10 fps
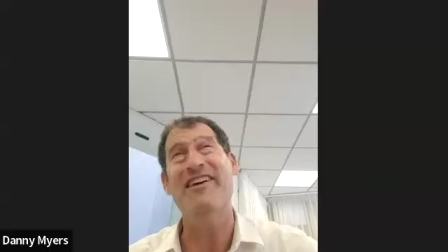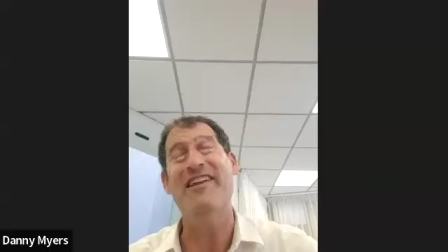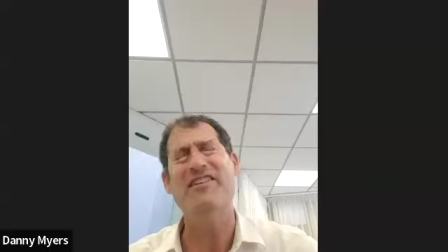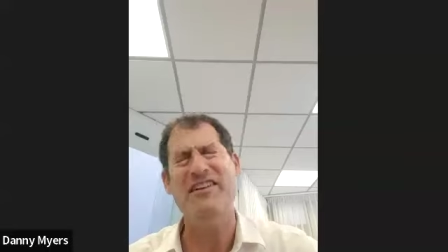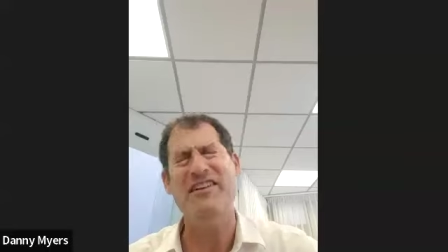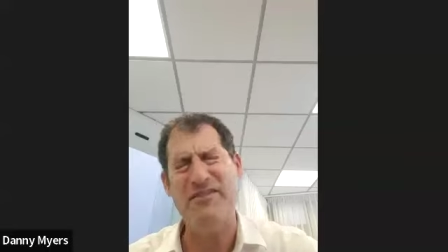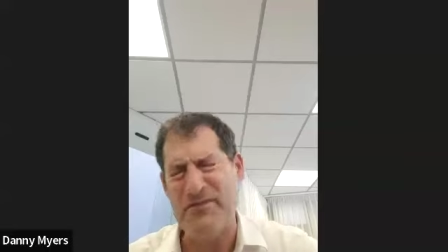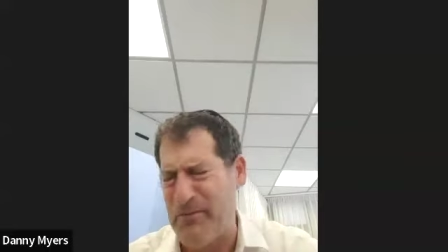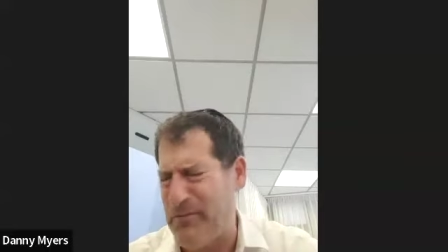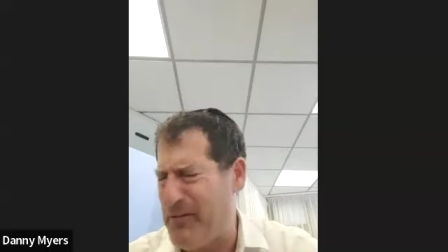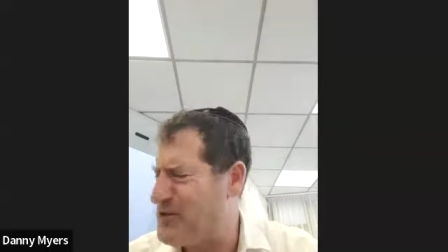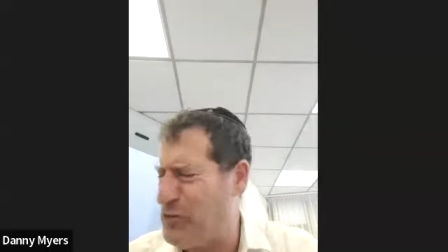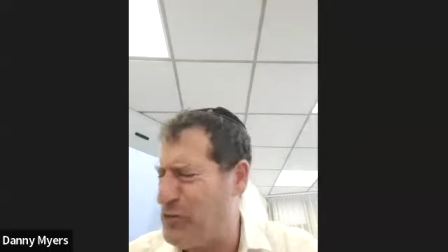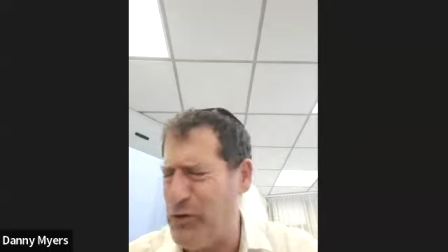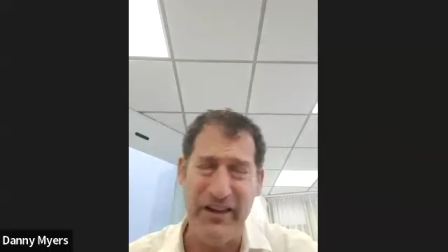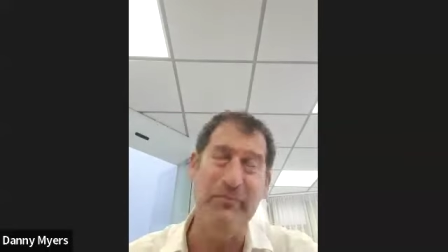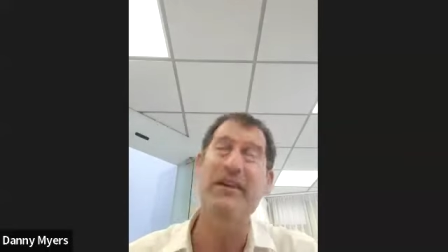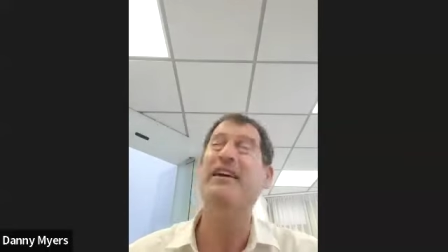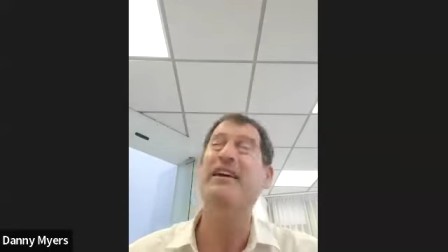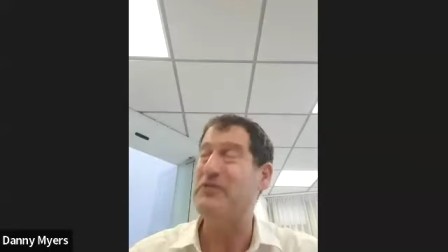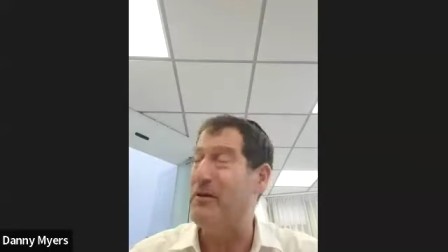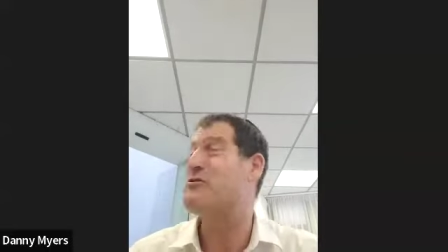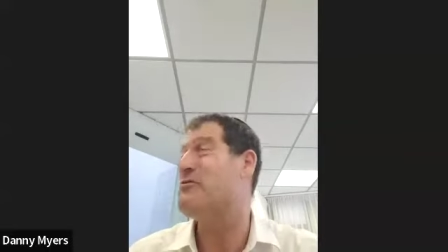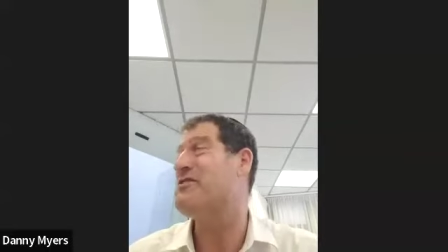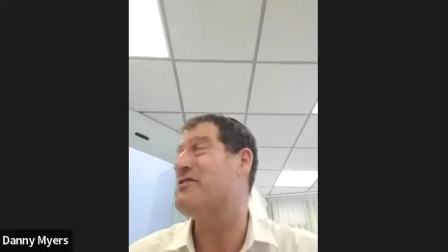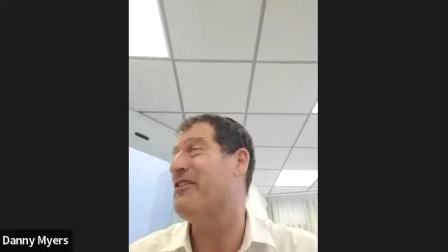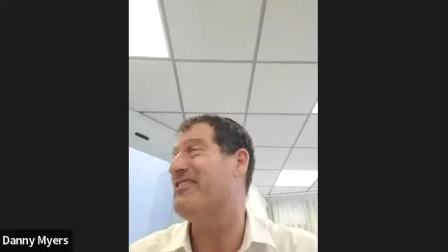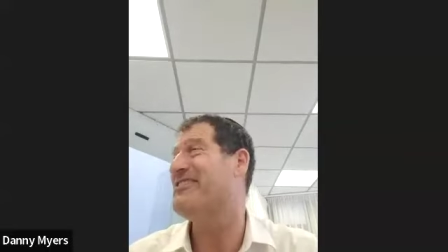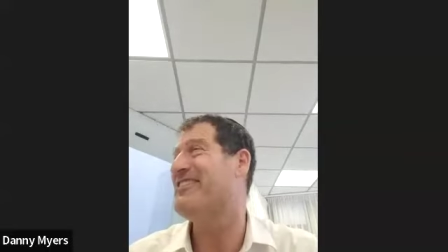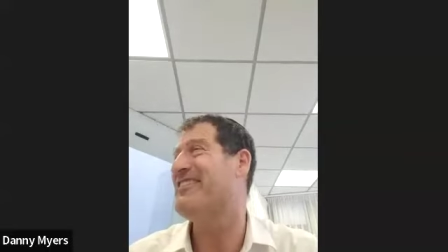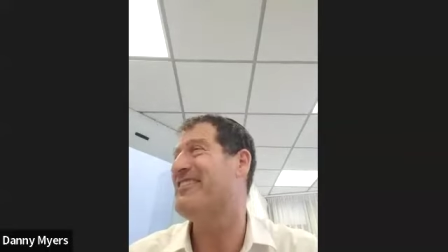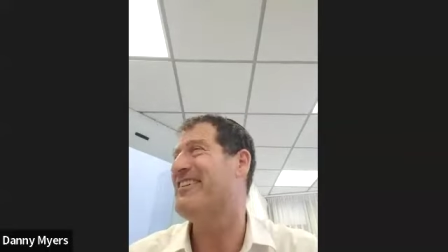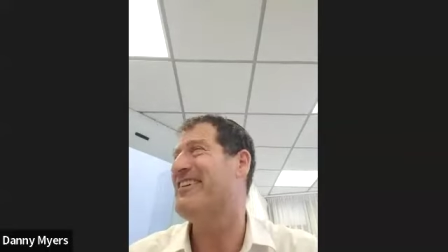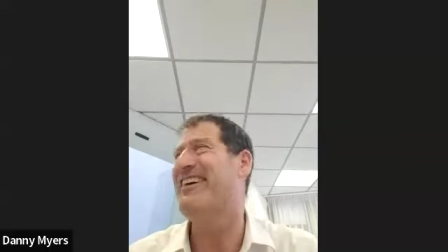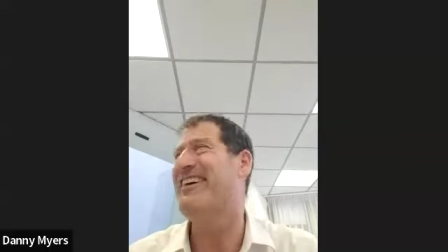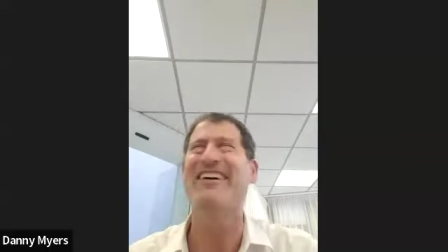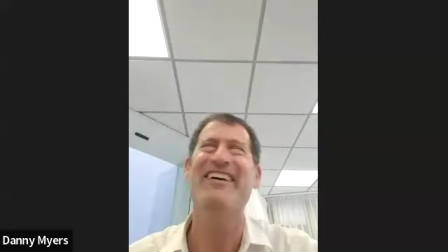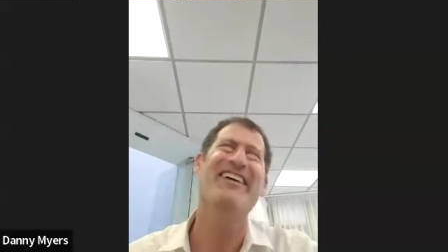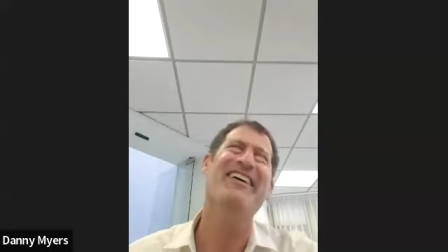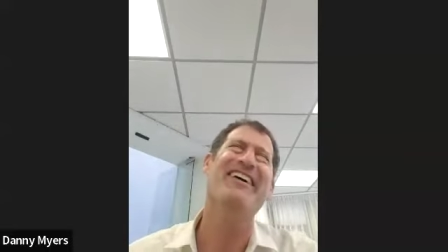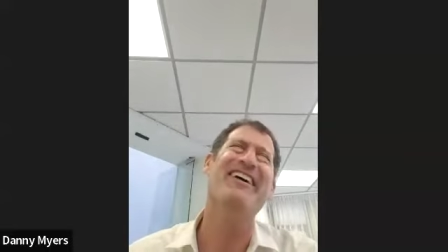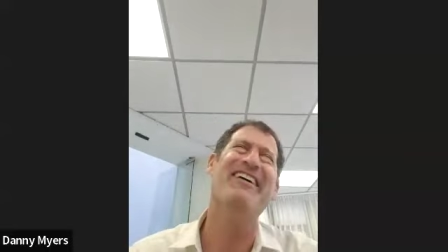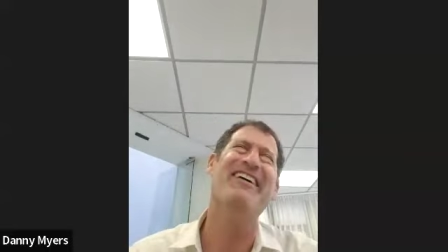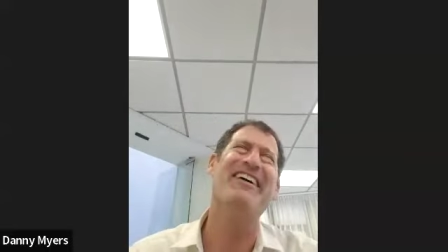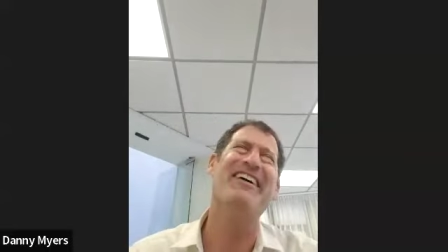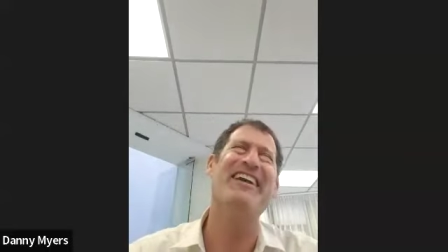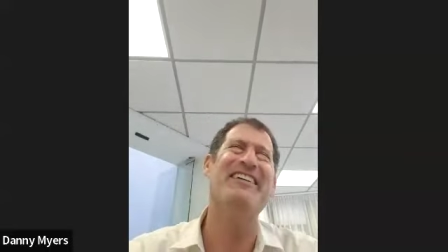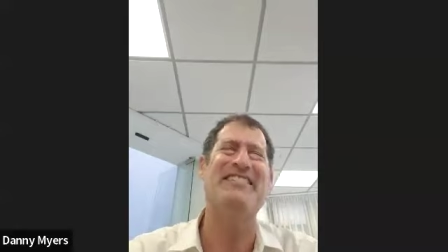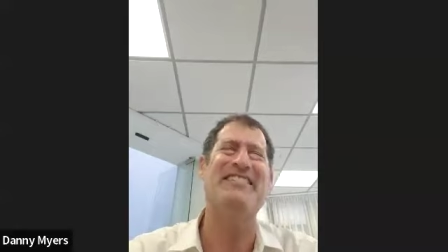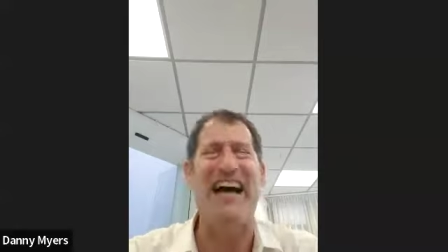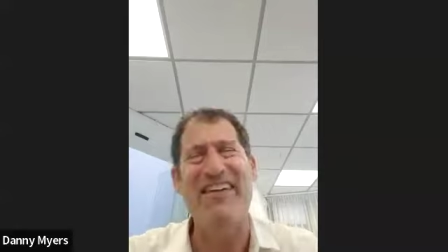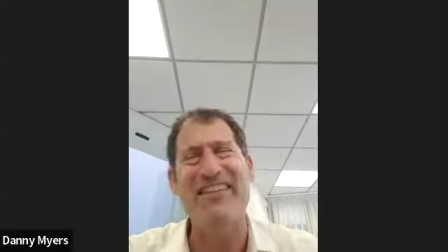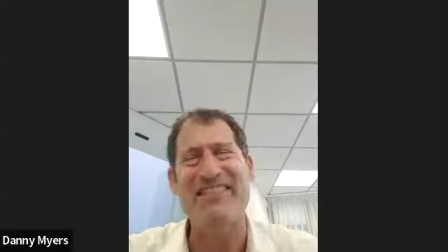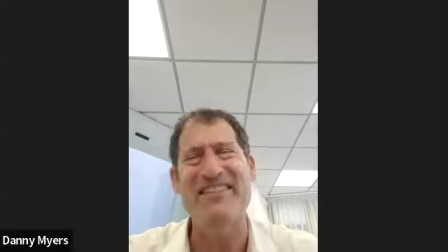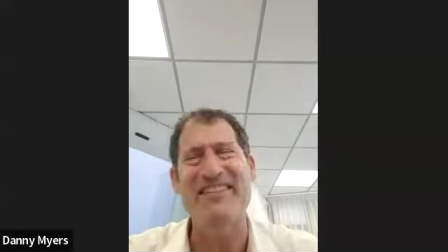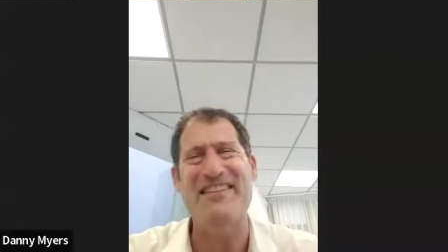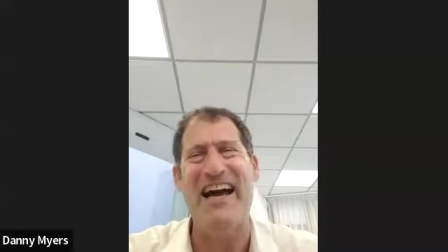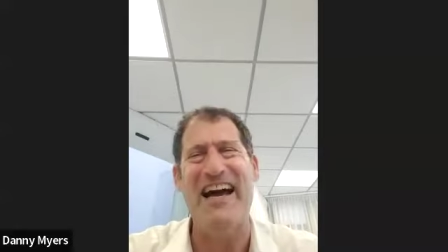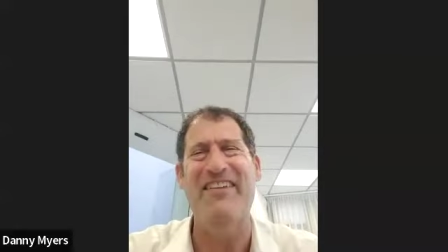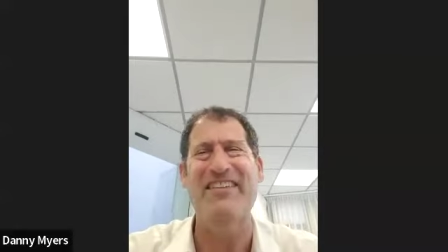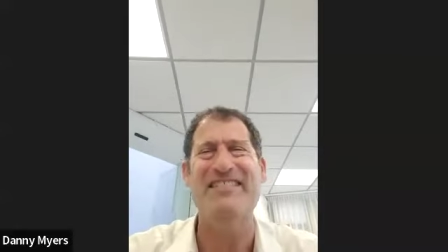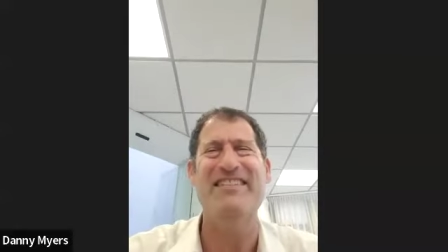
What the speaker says: Hashem should bless all of them. Hashem to us. Okay, and good Shabbos, good Shabbos.